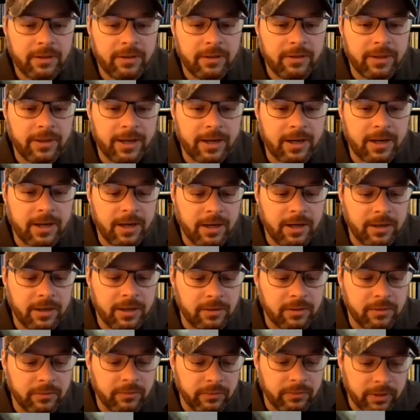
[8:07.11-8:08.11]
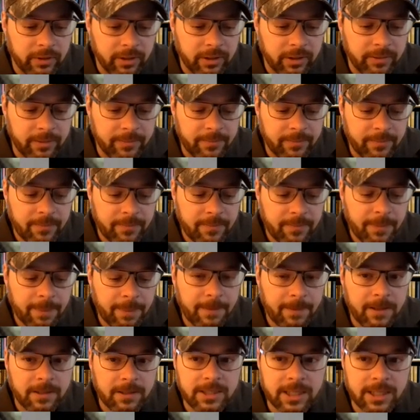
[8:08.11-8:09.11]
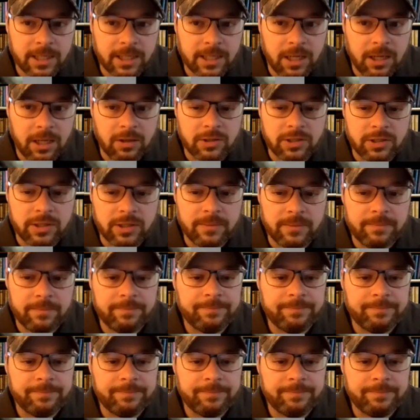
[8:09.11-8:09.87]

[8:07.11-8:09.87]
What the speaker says: that kind of technology.